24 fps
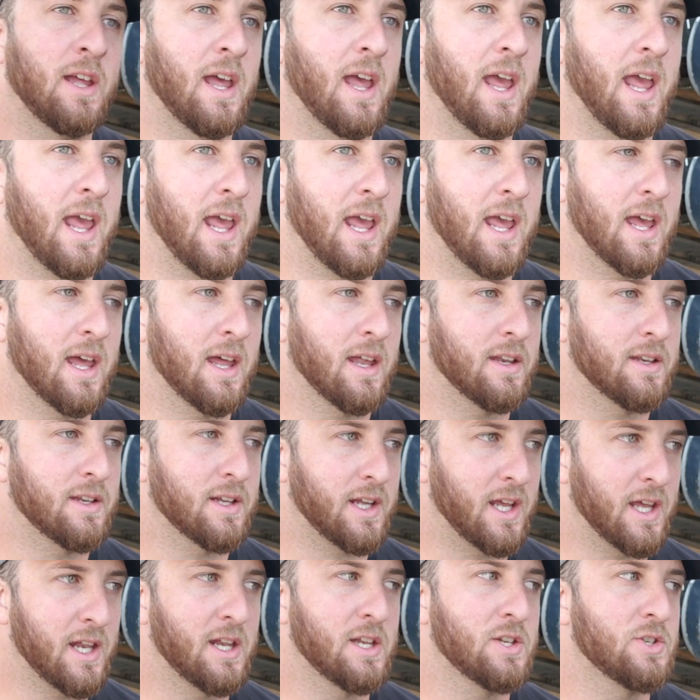And to
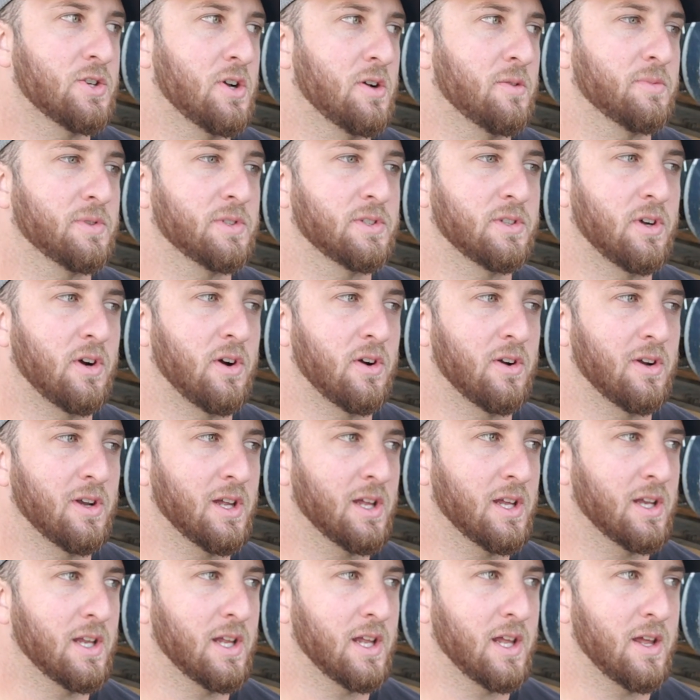get it jump
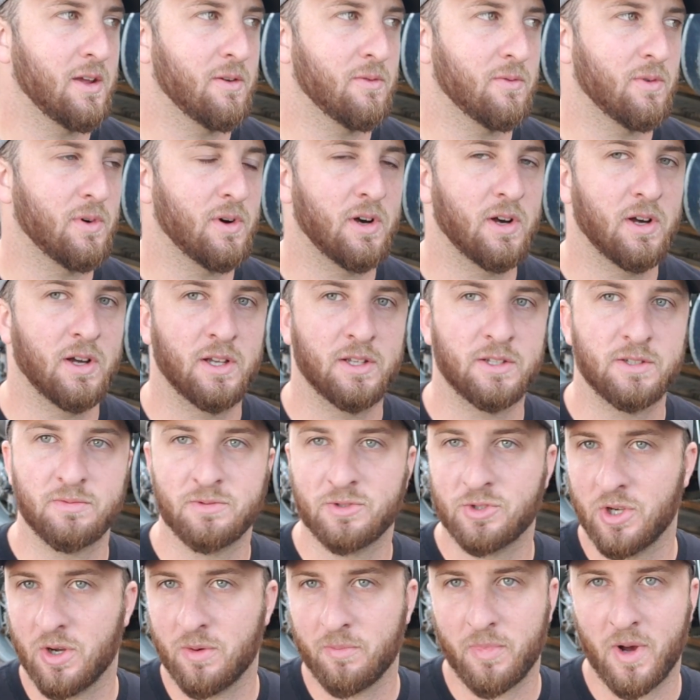started,
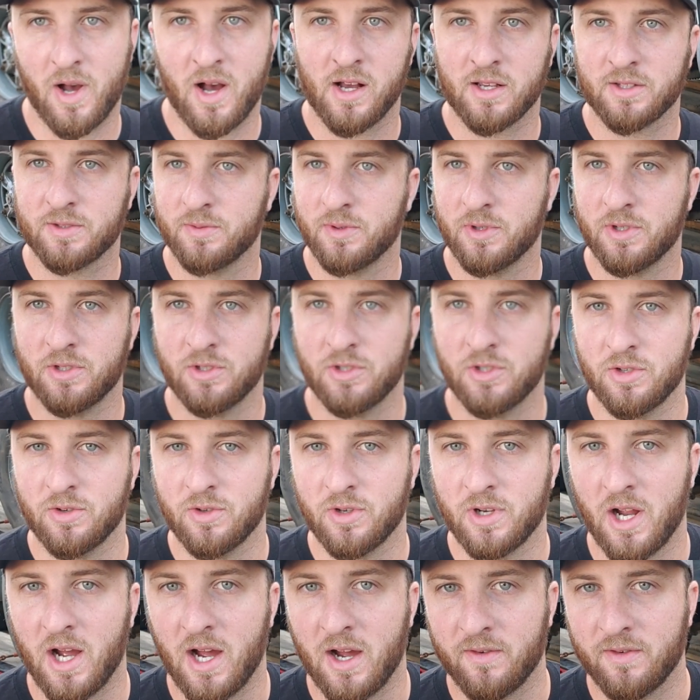jump box wouldn't do
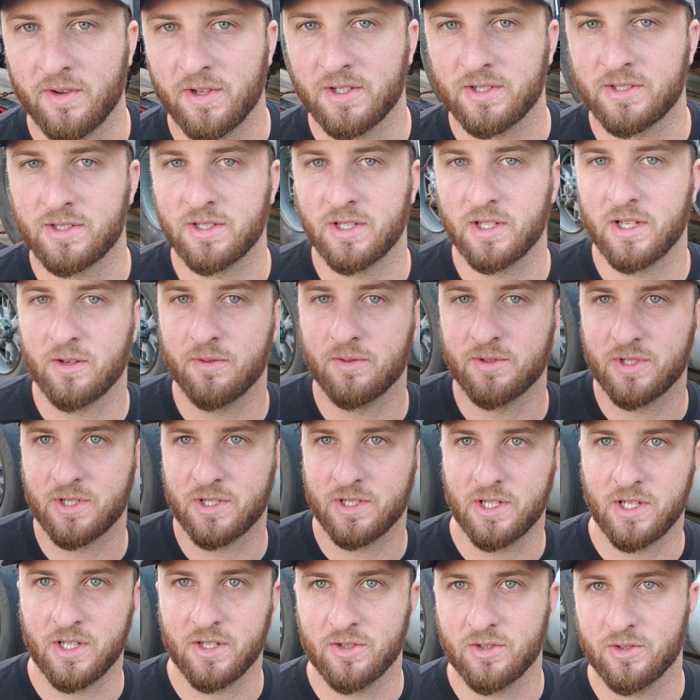it, obviously. It was a
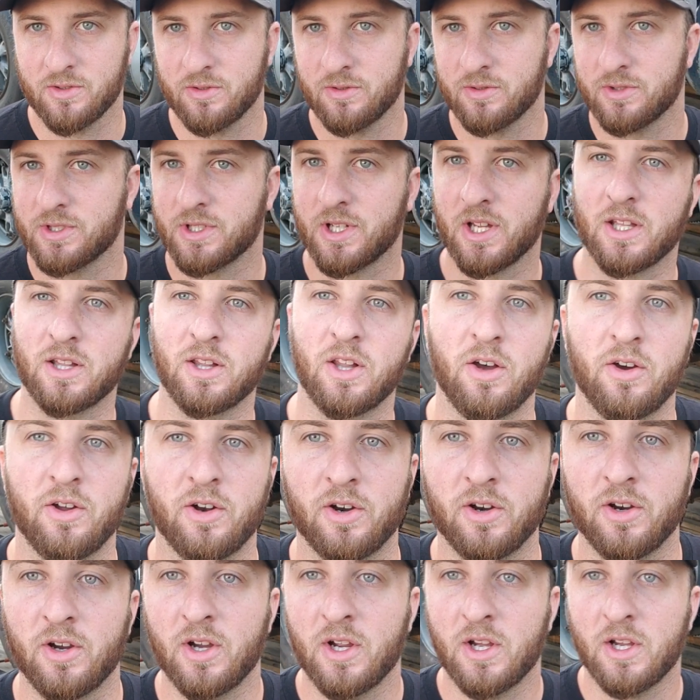diesel skid
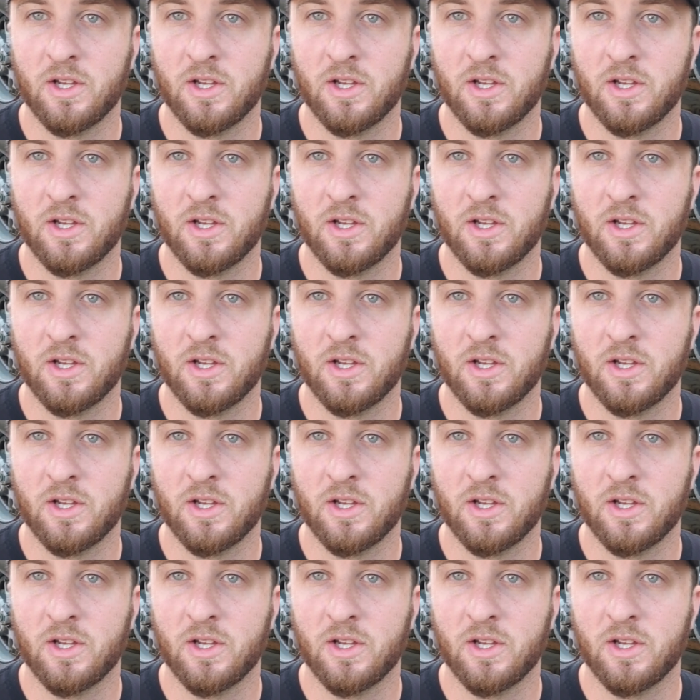loader.